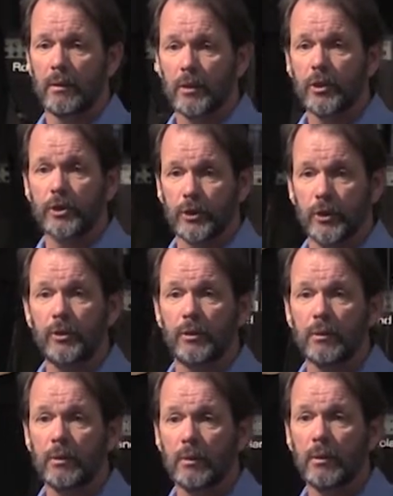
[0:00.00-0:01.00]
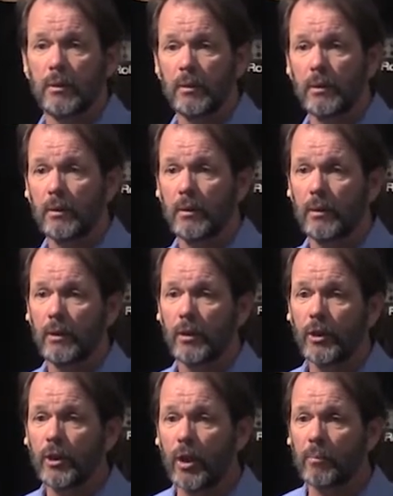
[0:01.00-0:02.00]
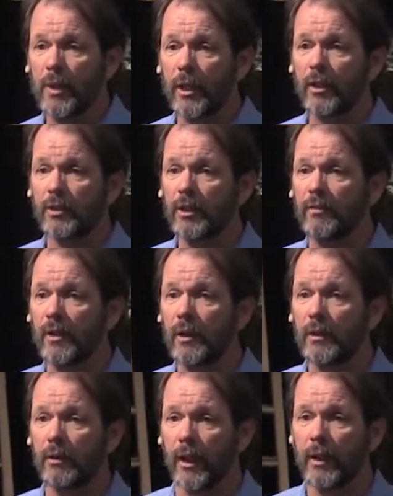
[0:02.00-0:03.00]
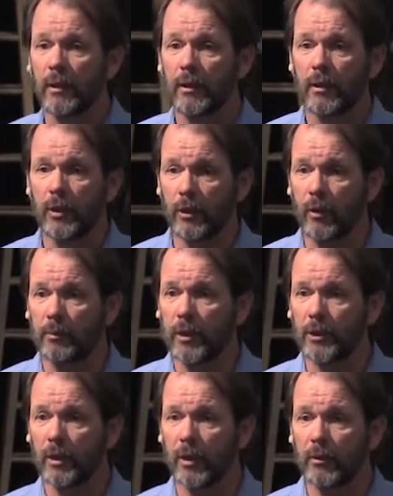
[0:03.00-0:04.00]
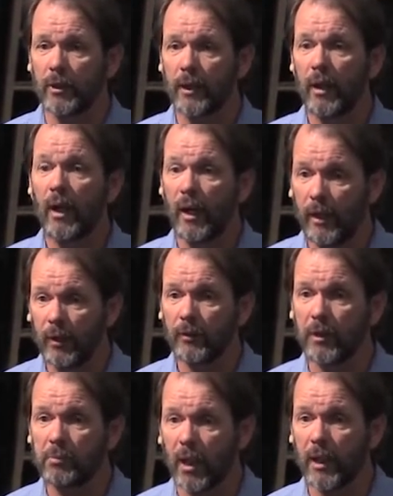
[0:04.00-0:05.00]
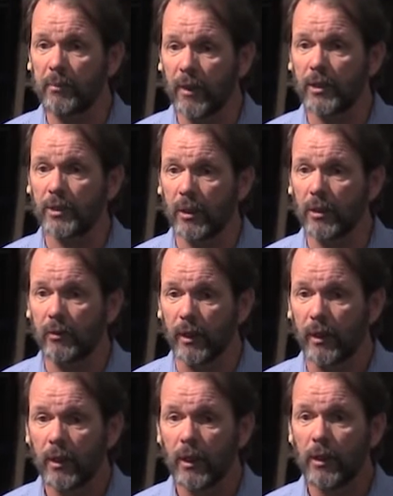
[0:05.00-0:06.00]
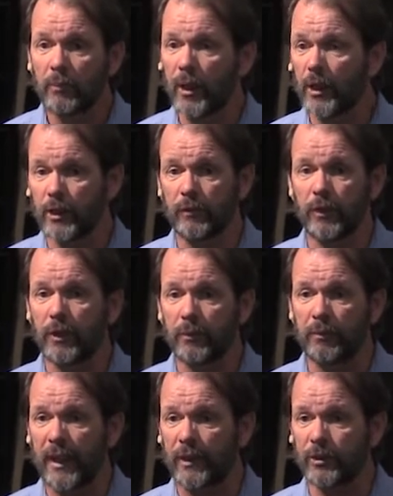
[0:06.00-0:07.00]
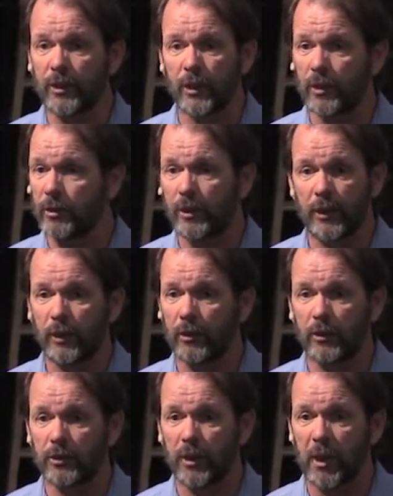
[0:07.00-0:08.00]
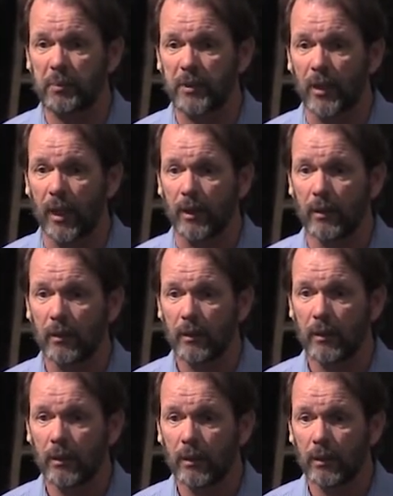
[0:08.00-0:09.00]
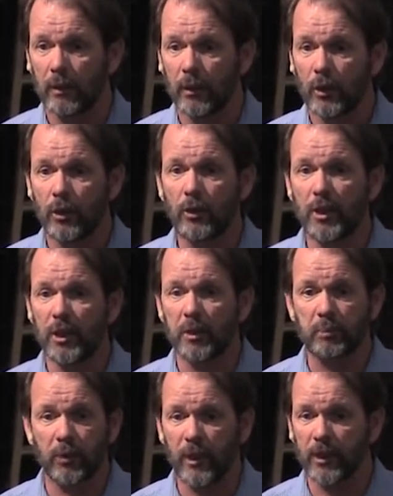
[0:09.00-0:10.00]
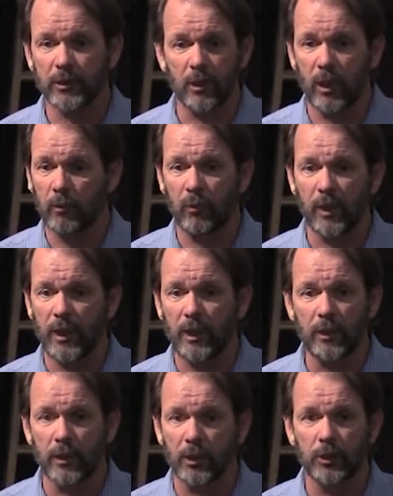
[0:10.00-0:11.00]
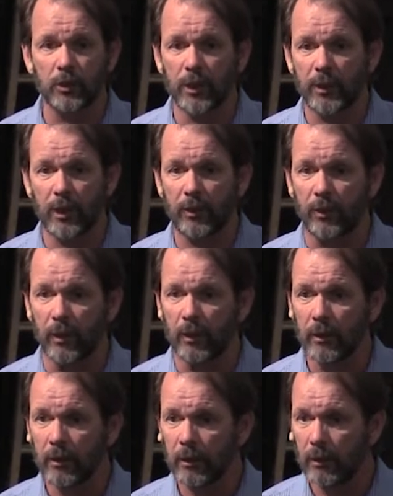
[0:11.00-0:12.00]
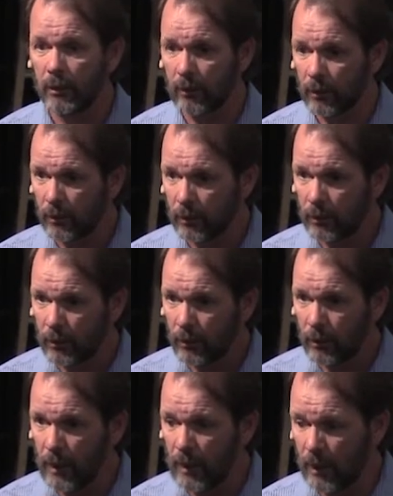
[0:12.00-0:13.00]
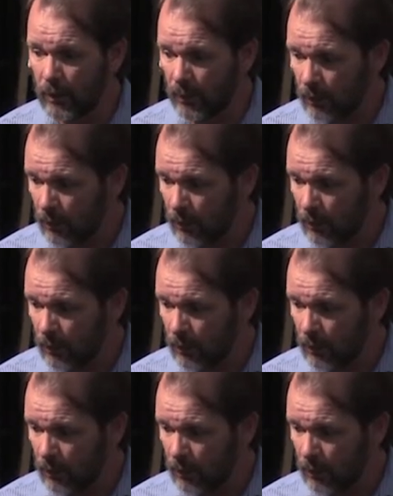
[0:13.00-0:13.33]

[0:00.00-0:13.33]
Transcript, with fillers: It's true. You don't make yourself hungry. You know what makes you hungry? A healthy body makes you hungry. Because if you get bad sick, you, you lose your appetite. You get depressed and not want to eat and not drink nothing. Huh?